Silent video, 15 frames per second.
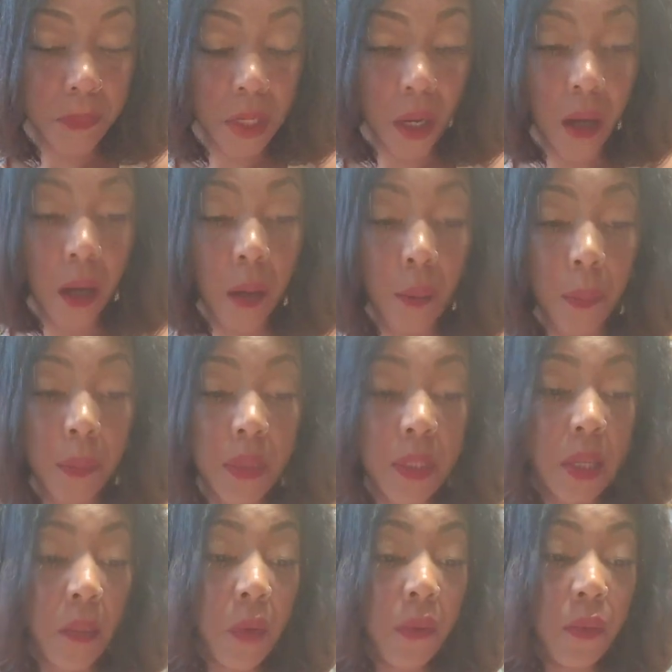
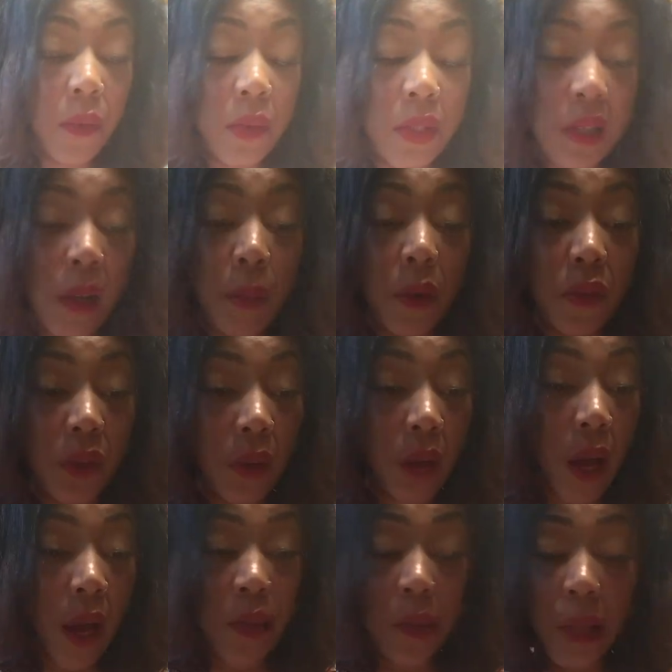Some of you
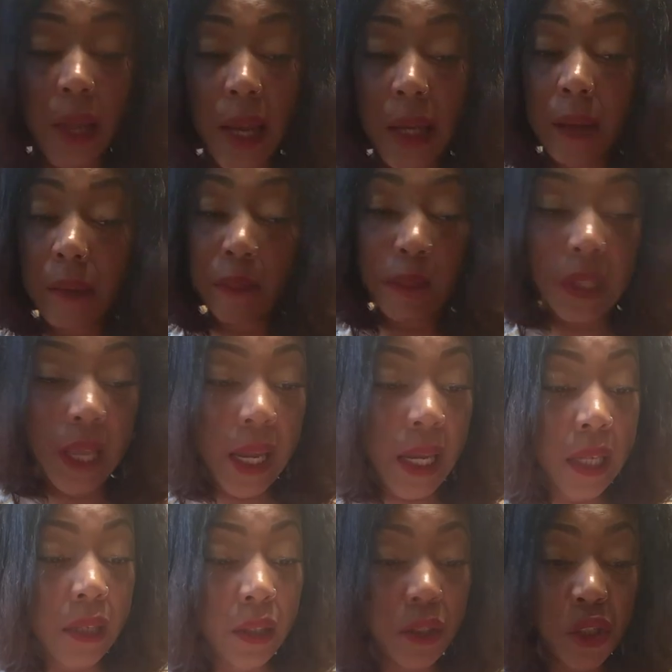guys were like
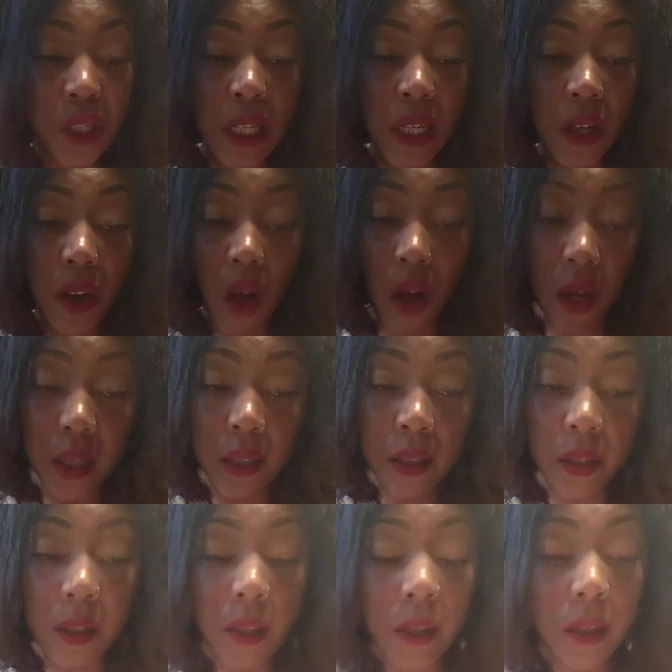played or cheated
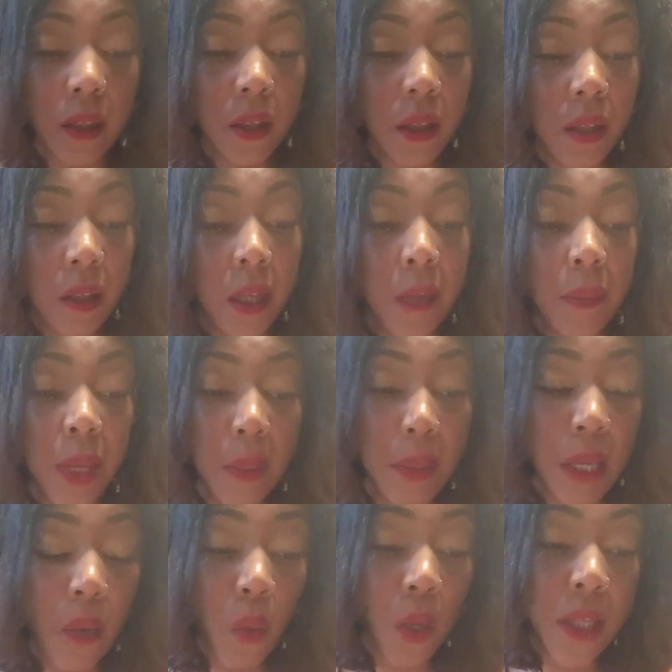on. Like maybe
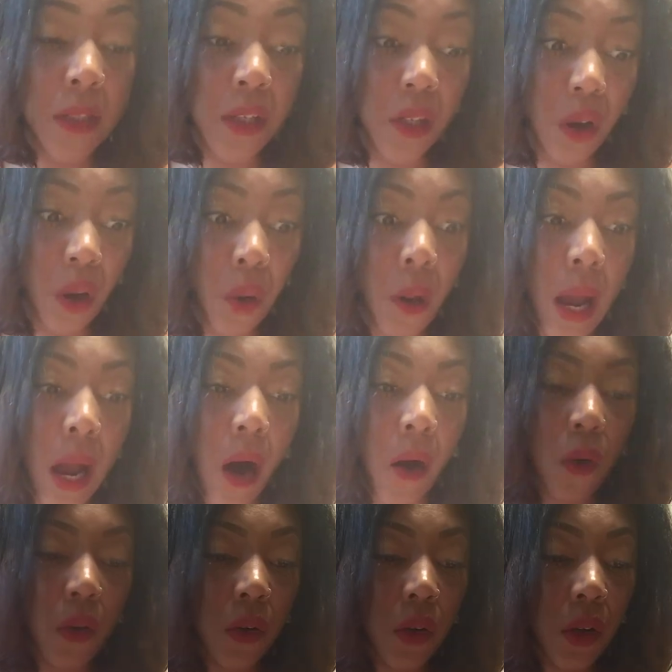they wanted to go
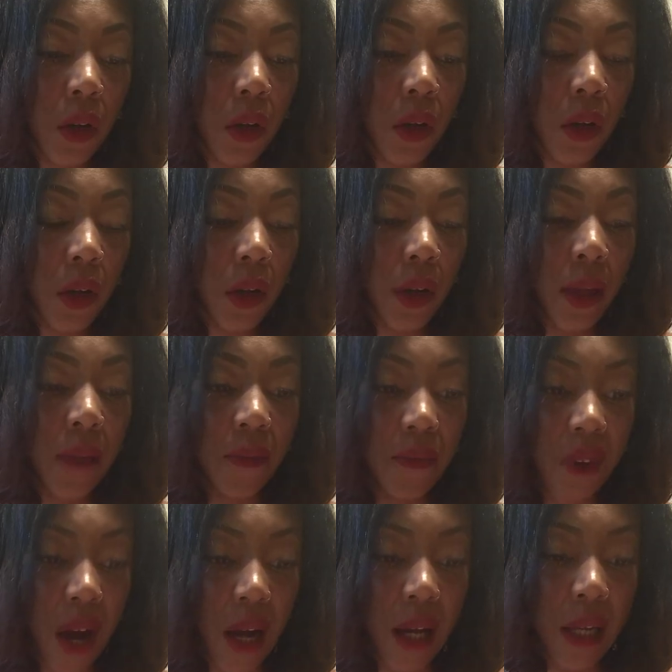out and
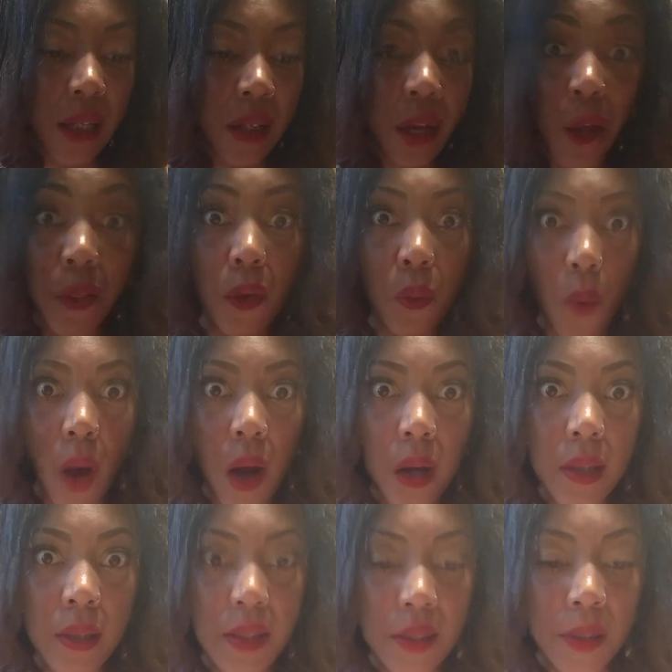find other
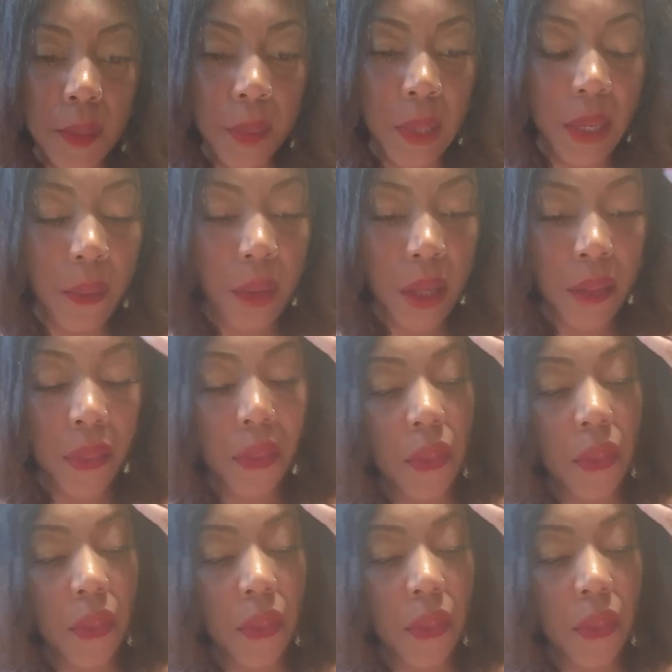wands to play with.